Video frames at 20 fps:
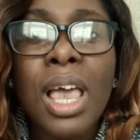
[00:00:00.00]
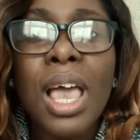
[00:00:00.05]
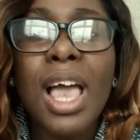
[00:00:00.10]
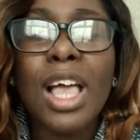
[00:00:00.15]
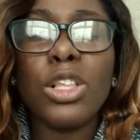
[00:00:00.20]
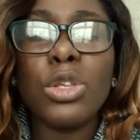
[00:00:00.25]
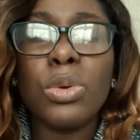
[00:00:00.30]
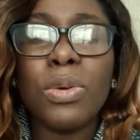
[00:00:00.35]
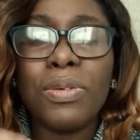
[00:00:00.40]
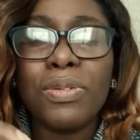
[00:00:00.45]

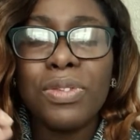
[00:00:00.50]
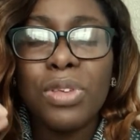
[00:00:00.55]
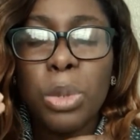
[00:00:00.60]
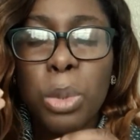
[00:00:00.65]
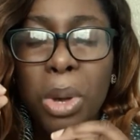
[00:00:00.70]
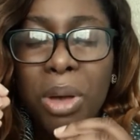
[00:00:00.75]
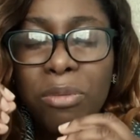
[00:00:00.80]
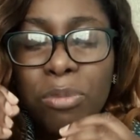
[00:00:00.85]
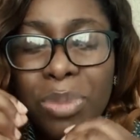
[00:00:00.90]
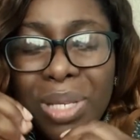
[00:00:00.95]
and you
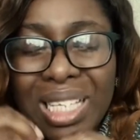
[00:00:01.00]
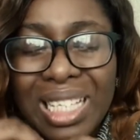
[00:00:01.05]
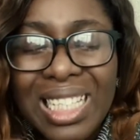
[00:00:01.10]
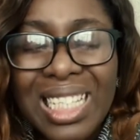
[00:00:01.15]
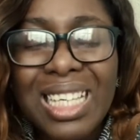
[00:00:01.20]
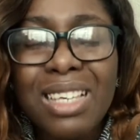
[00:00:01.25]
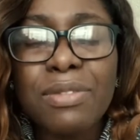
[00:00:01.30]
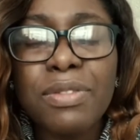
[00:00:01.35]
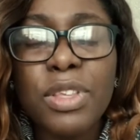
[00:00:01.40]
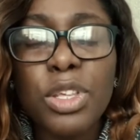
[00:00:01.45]

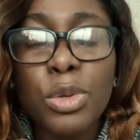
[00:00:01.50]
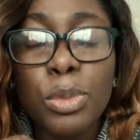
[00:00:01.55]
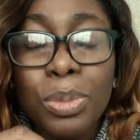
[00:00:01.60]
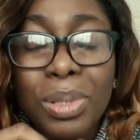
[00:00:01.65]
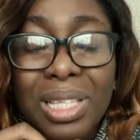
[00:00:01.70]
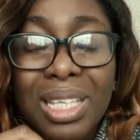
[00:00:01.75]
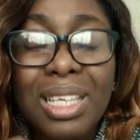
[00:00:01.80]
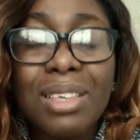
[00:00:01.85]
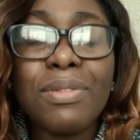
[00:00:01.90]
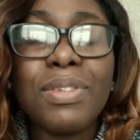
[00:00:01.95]

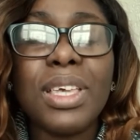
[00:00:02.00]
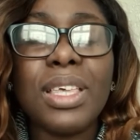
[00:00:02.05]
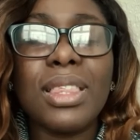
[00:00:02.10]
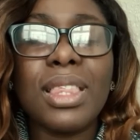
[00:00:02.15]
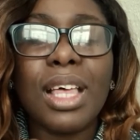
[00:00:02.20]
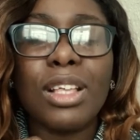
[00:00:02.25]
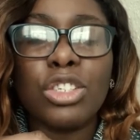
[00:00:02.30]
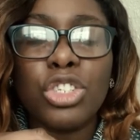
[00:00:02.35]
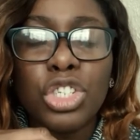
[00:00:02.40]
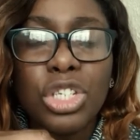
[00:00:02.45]
believe
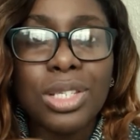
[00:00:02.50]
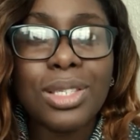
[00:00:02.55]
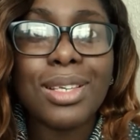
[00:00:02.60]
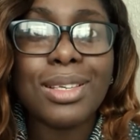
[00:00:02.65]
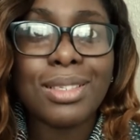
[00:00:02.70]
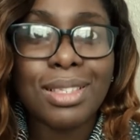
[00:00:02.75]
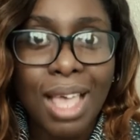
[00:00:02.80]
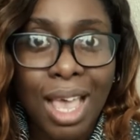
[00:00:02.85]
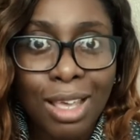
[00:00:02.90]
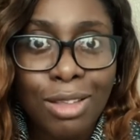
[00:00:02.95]
that
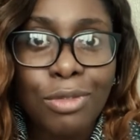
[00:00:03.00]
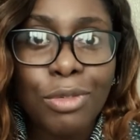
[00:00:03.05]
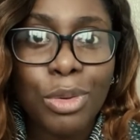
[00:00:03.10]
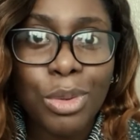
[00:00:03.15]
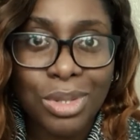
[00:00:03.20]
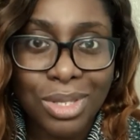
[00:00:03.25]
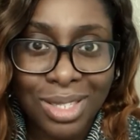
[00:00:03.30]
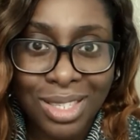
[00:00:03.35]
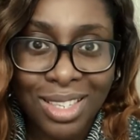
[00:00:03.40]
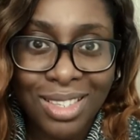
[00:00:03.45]
Jesus died for
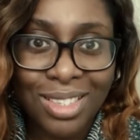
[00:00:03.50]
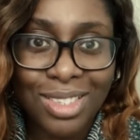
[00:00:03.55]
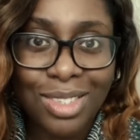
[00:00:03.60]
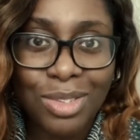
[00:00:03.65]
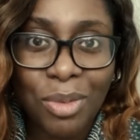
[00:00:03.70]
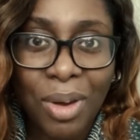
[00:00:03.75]
your sins,